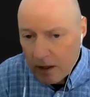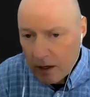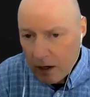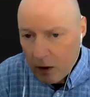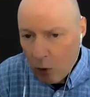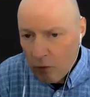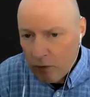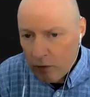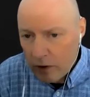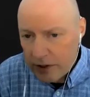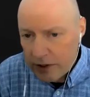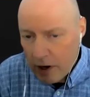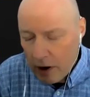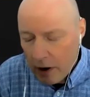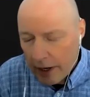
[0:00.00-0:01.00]
Over
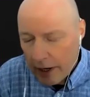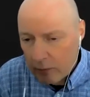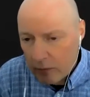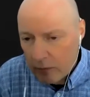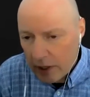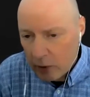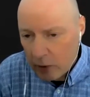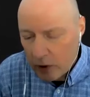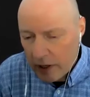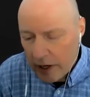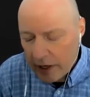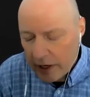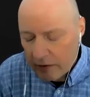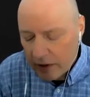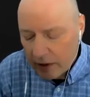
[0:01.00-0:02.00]
time, like we're
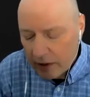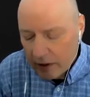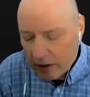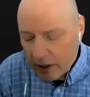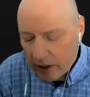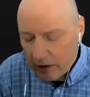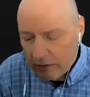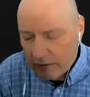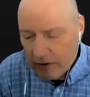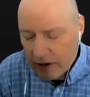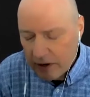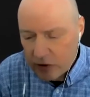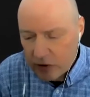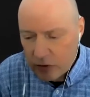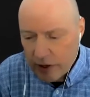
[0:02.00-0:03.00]
kind of in a
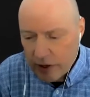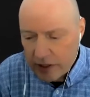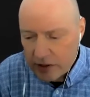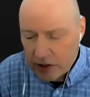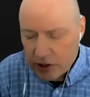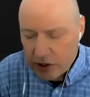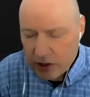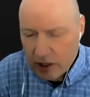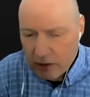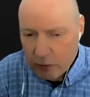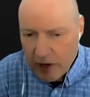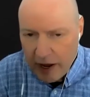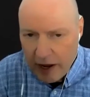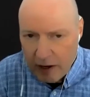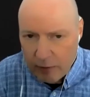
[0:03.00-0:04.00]
funny transition, and
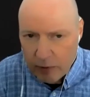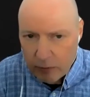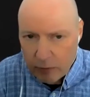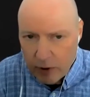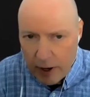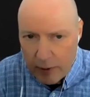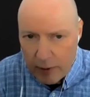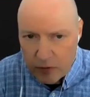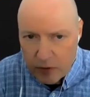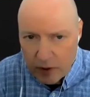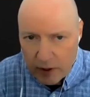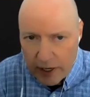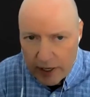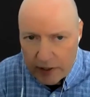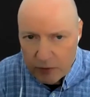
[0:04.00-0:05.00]
we have been perhaps for the
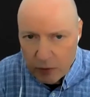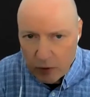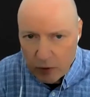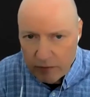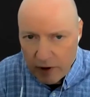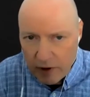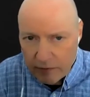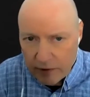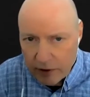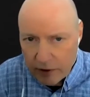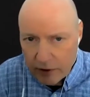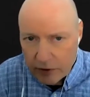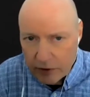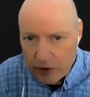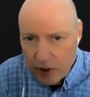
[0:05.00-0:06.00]
last 4 or 5
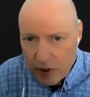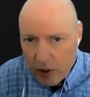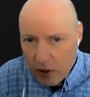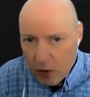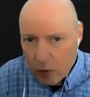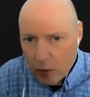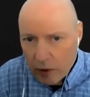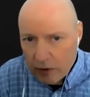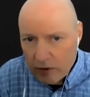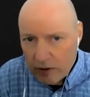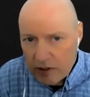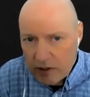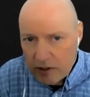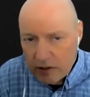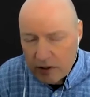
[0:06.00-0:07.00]
years, where
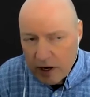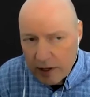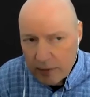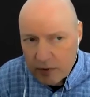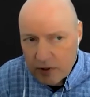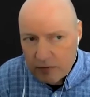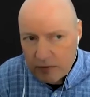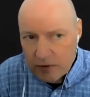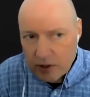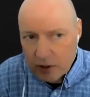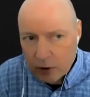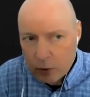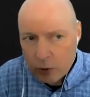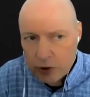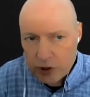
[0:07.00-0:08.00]
these types of
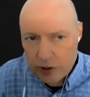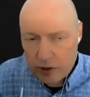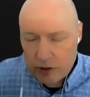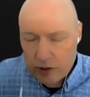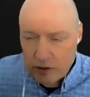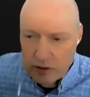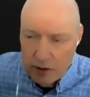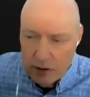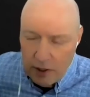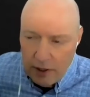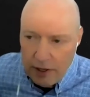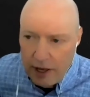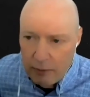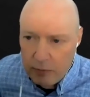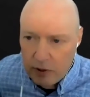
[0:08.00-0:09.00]
solutions
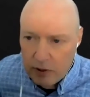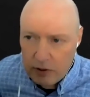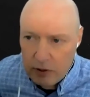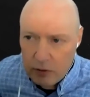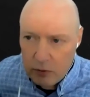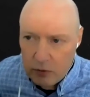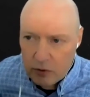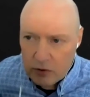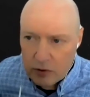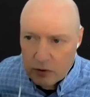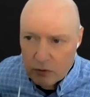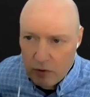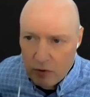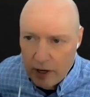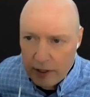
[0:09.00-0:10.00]
have been used
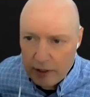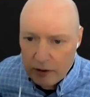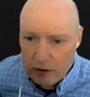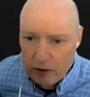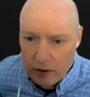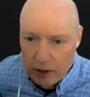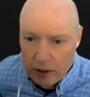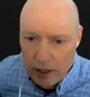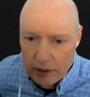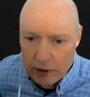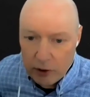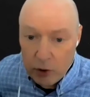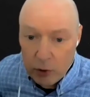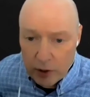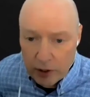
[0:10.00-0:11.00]
to run
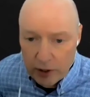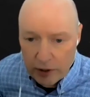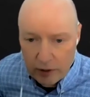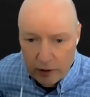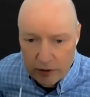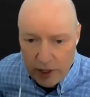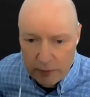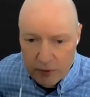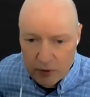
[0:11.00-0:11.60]
newer types of